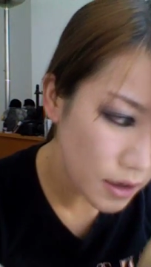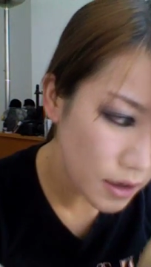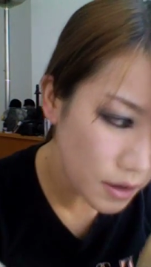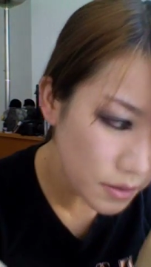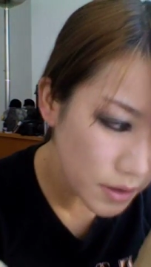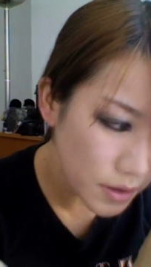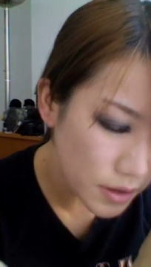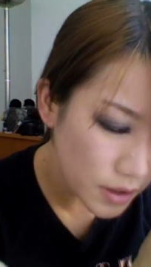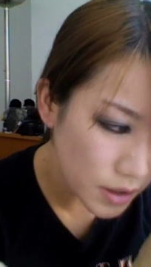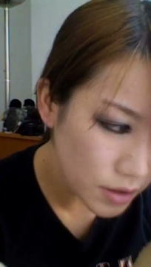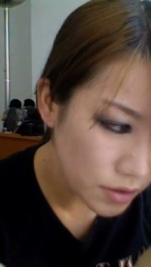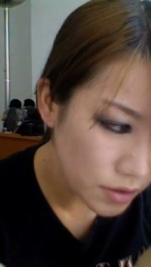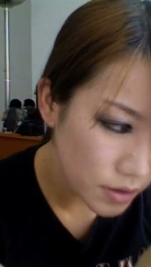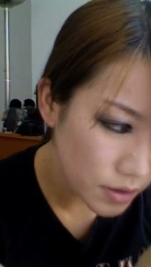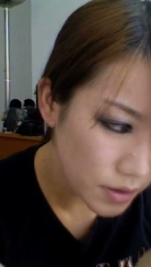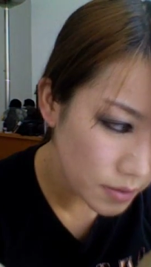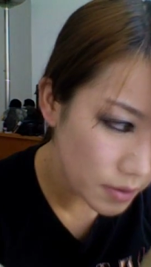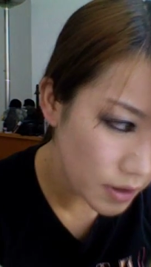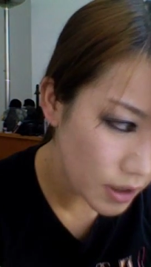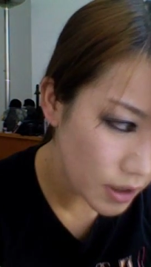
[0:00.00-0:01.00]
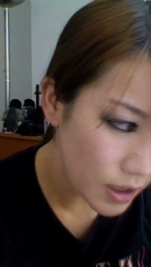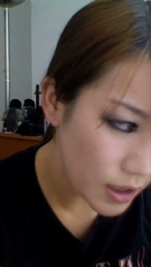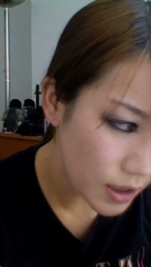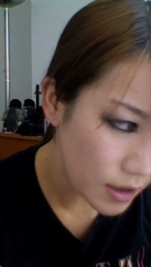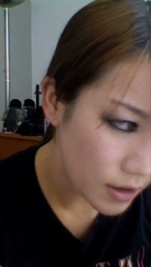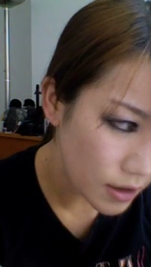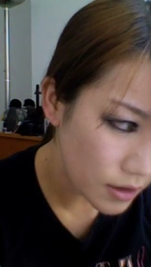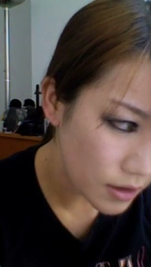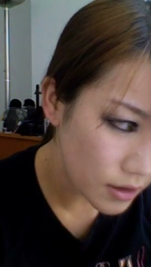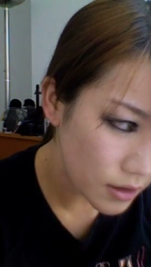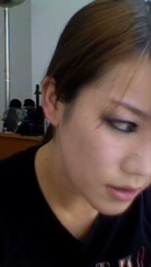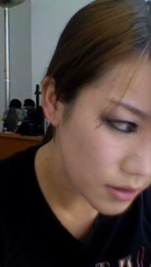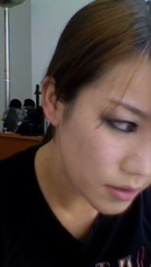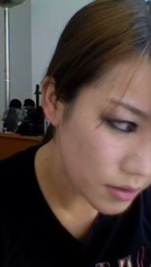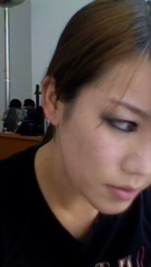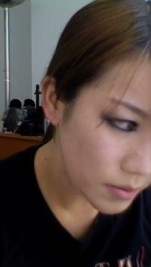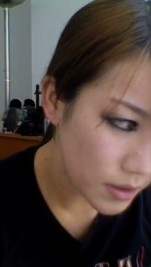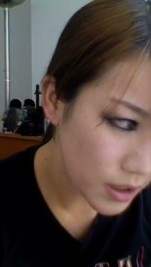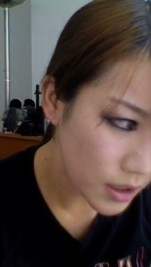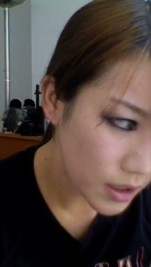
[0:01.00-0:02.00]
always like trim the end a little
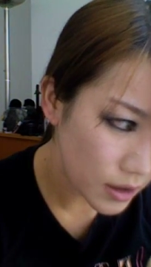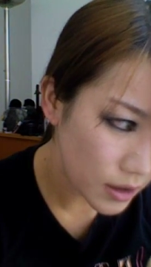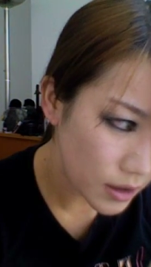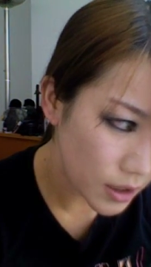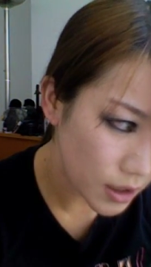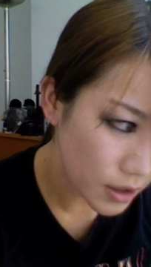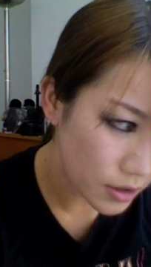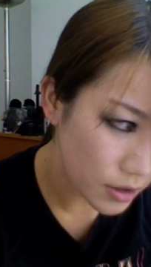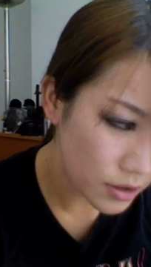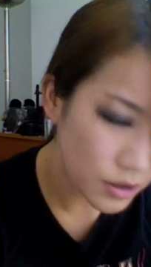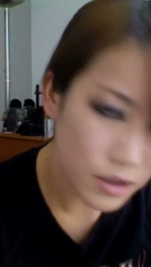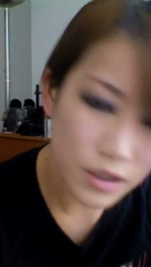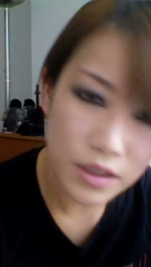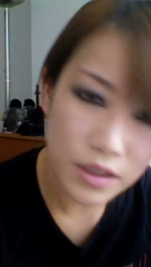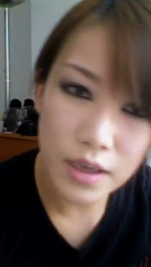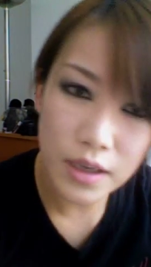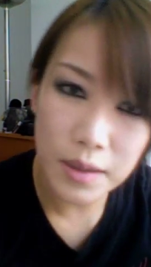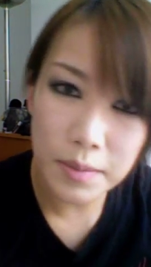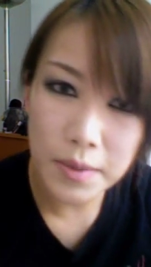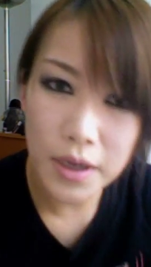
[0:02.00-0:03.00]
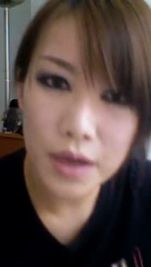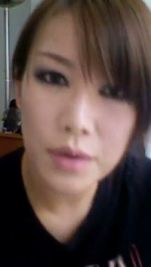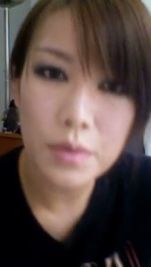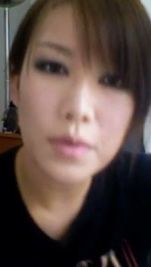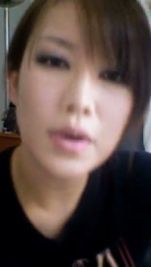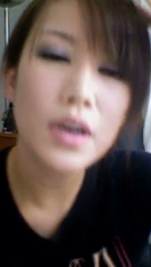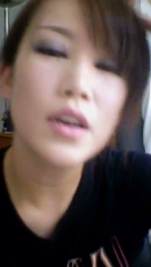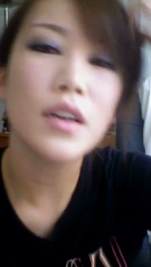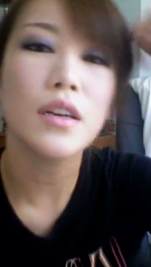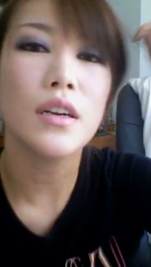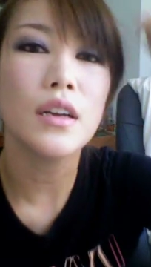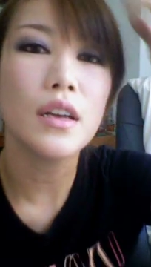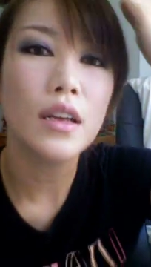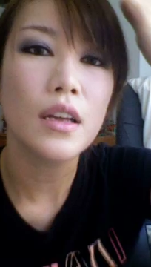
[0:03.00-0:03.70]
bit like into a shape I want,